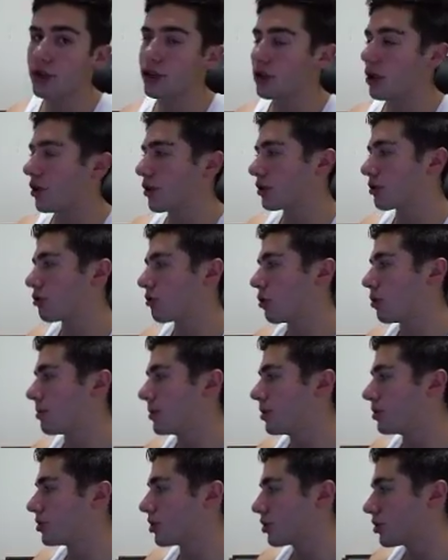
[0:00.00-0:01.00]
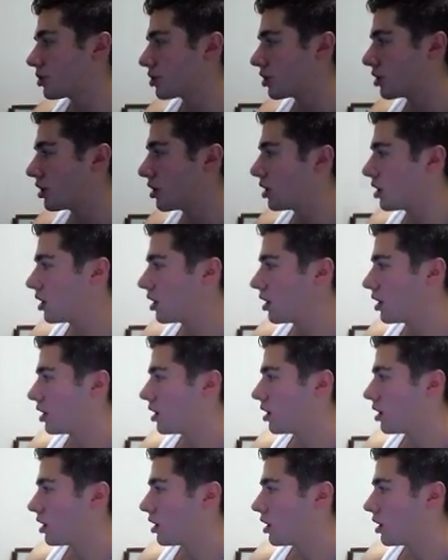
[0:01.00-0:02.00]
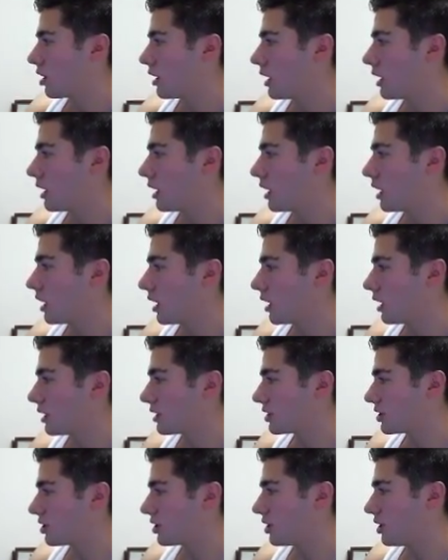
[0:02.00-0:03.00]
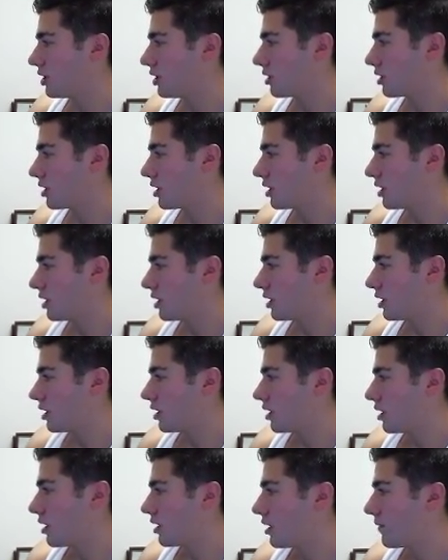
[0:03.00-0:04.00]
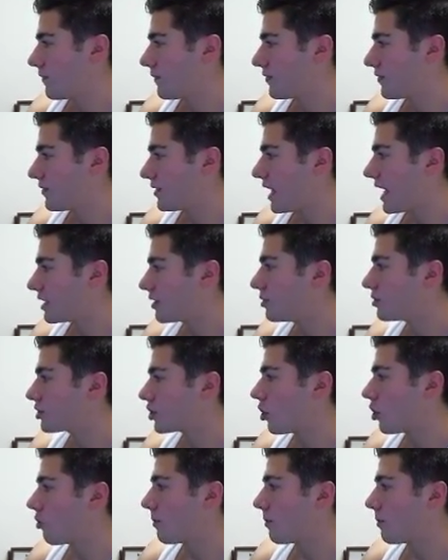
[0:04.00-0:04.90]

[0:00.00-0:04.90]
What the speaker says: your other Chrome users. Let's see. Thank you so